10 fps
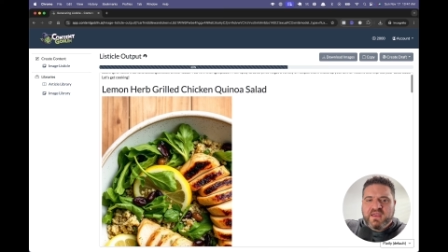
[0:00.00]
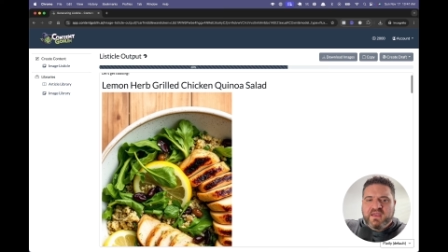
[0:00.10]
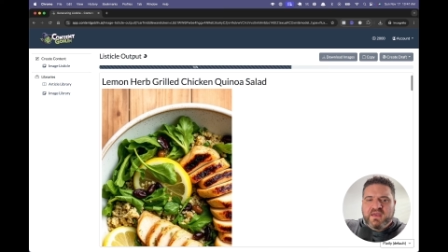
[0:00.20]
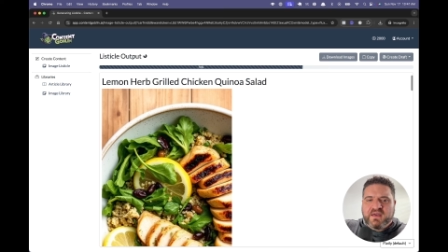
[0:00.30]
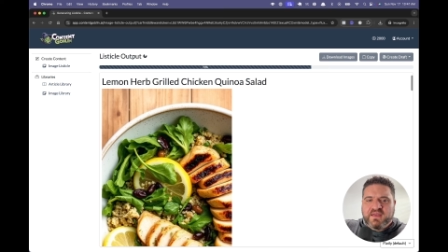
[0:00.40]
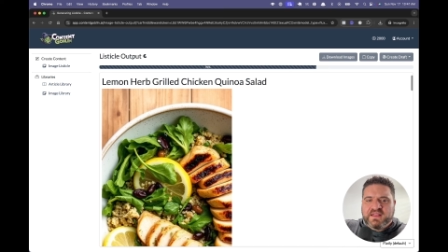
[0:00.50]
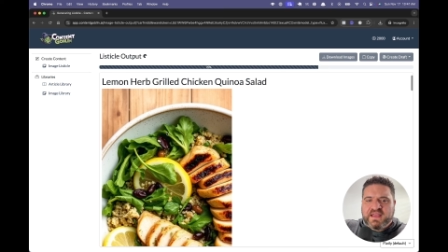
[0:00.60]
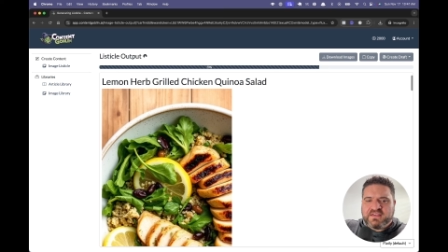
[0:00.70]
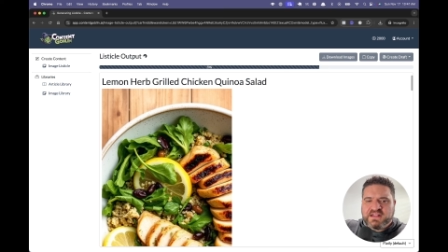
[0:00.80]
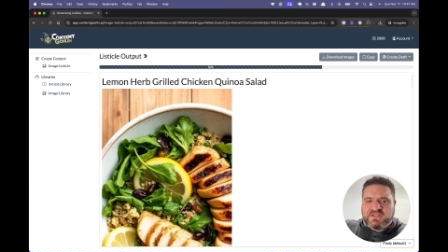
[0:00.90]
it
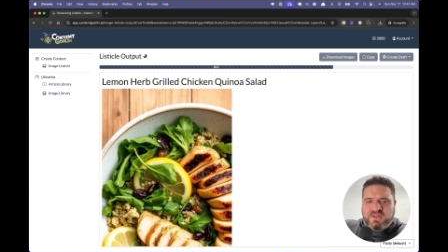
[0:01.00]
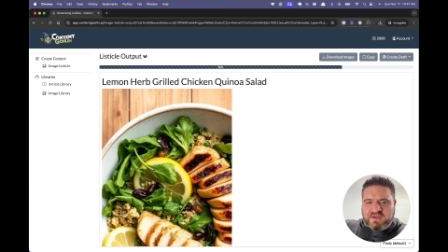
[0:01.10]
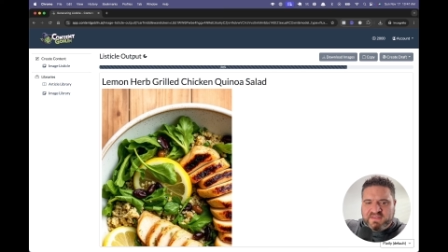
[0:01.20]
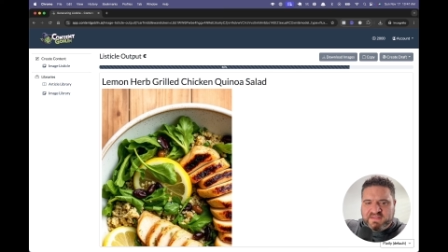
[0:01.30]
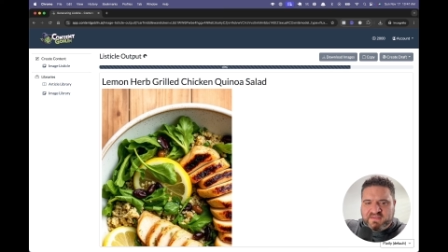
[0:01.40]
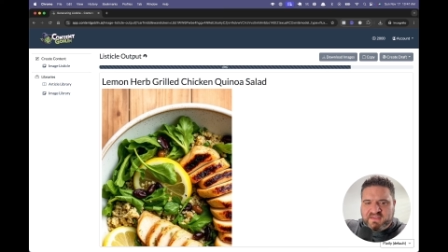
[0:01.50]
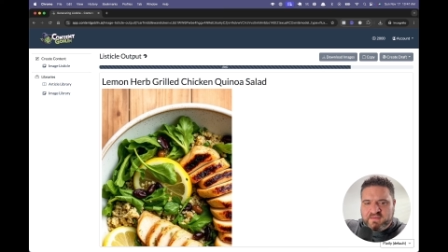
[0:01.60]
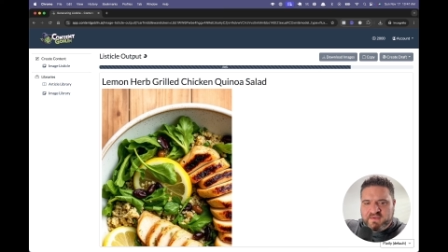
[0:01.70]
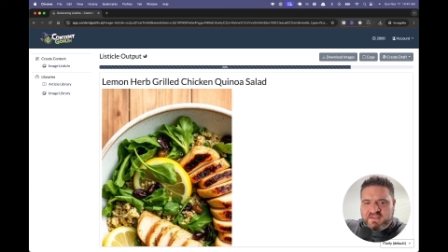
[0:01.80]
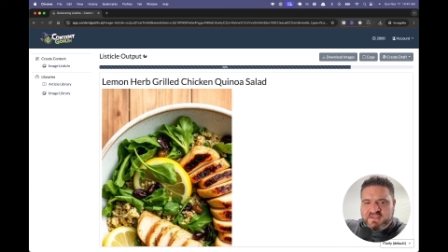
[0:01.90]
actually looks at this
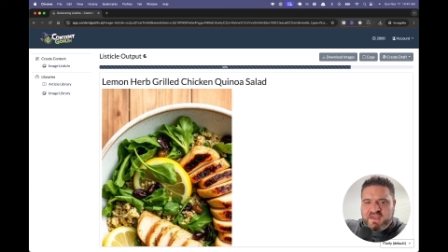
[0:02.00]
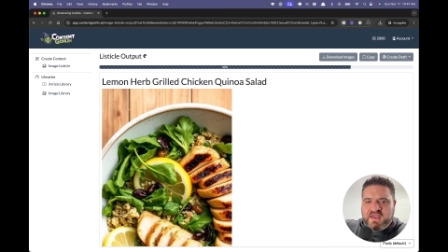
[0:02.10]
image